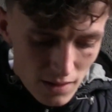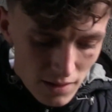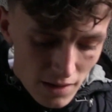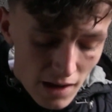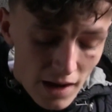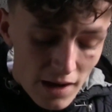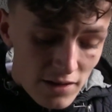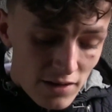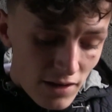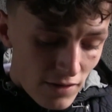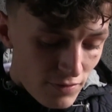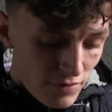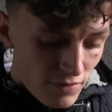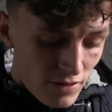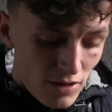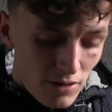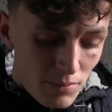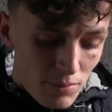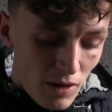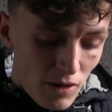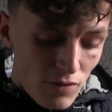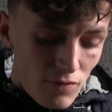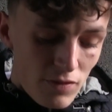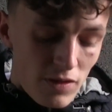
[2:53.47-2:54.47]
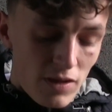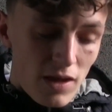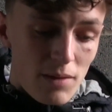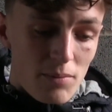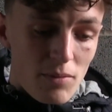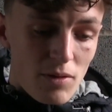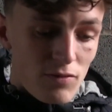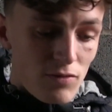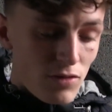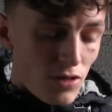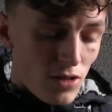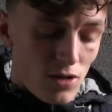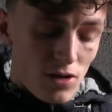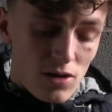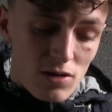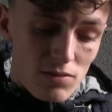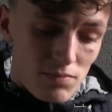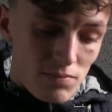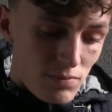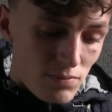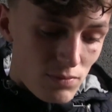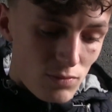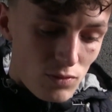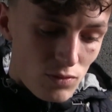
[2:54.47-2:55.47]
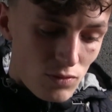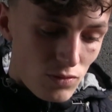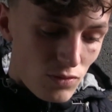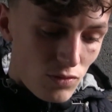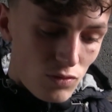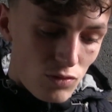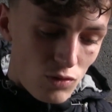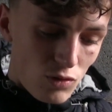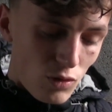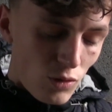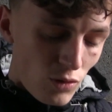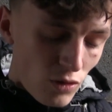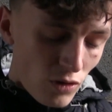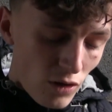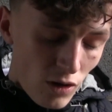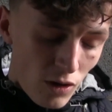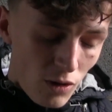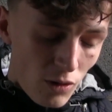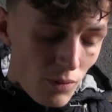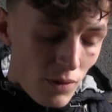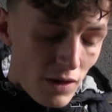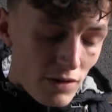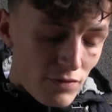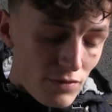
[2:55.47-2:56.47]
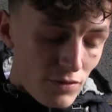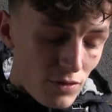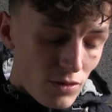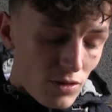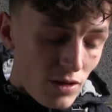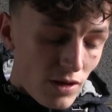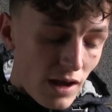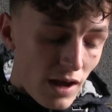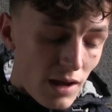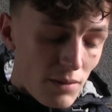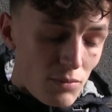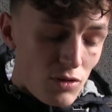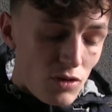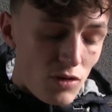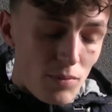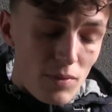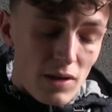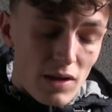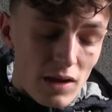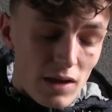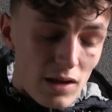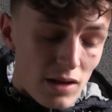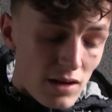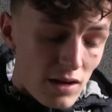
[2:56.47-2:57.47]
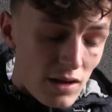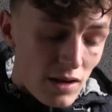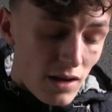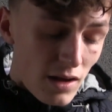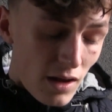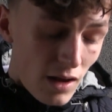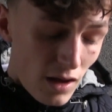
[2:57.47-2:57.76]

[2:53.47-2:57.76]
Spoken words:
Yeah, definitely. Both of them obviously talked the whole way through the game to me, and